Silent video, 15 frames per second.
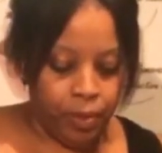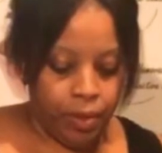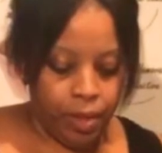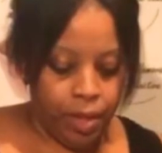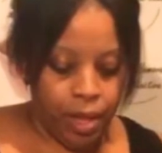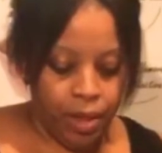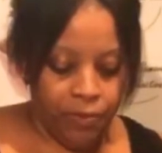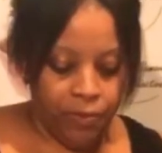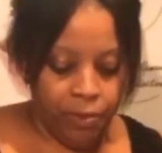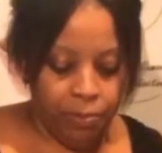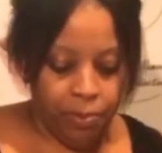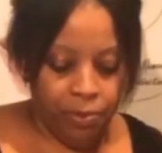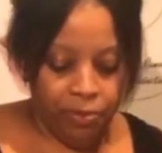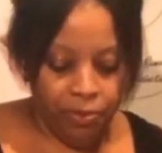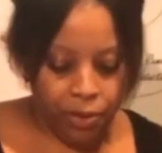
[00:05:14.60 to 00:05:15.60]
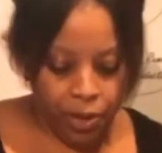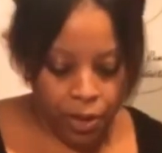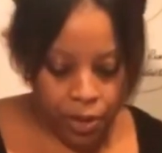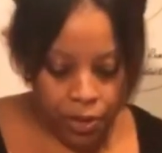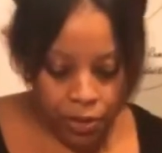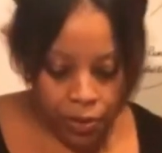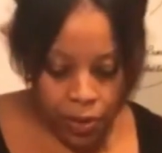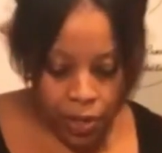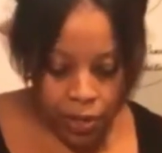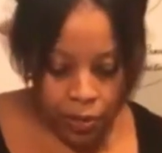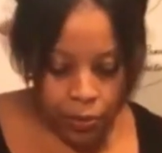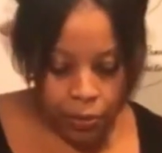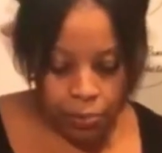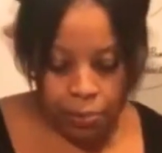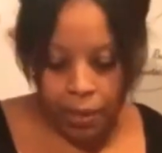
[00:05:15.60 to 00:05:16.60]
If you prefer, you can
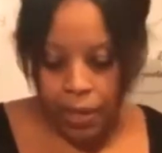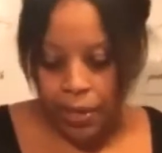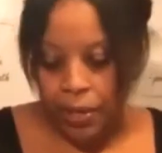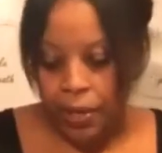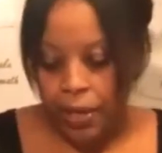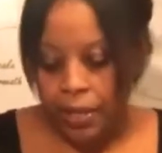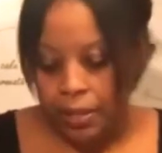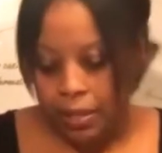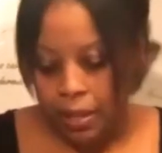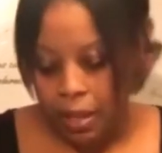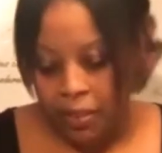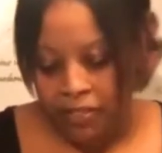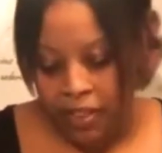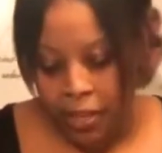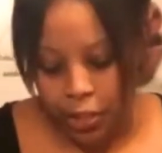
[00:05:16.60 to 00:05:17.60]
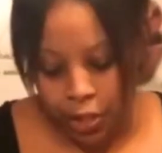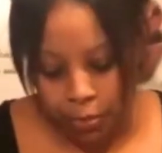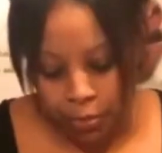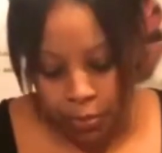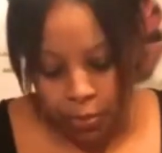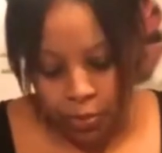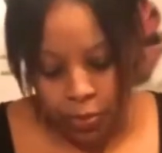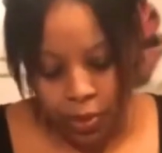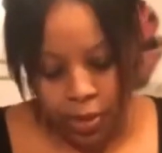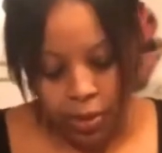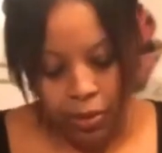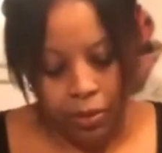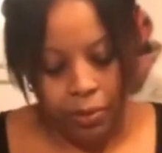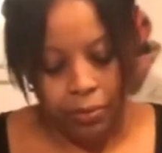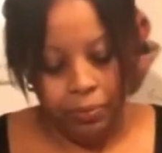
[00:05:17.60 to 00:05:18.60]
use butter instead of vegetable
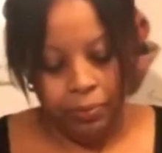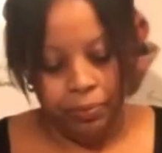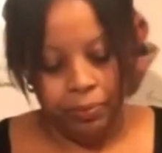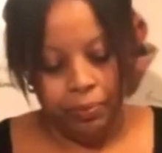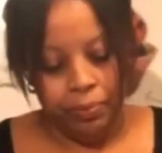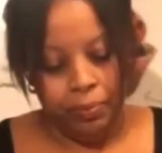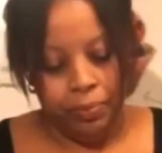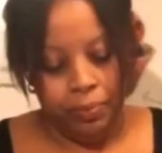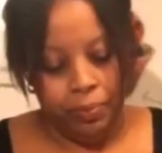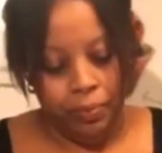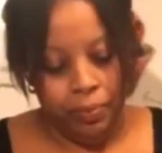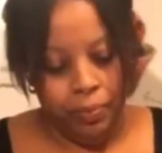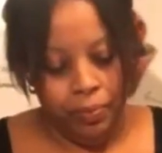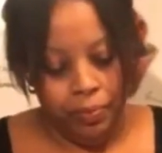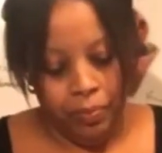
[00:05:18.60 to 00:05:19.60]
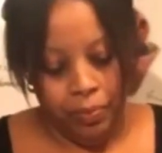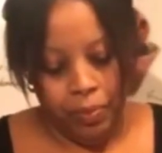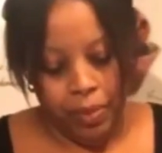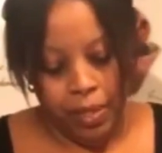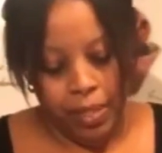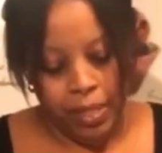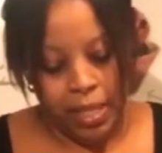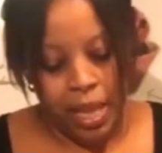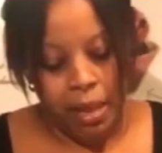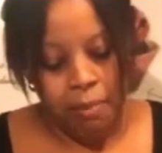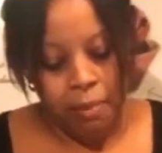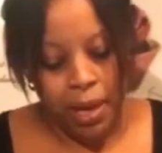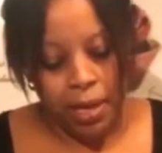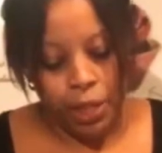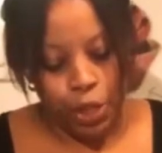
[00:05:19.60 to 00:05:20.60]
oil. Same
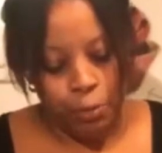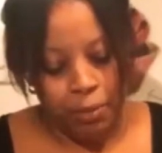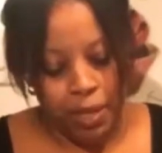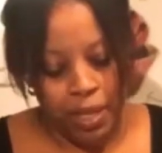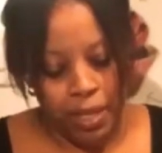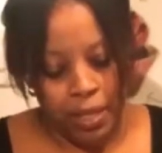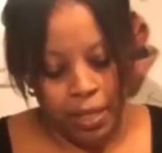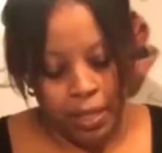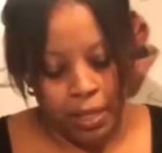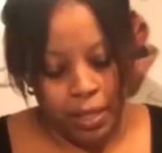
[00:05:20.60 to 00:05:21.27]
measurements.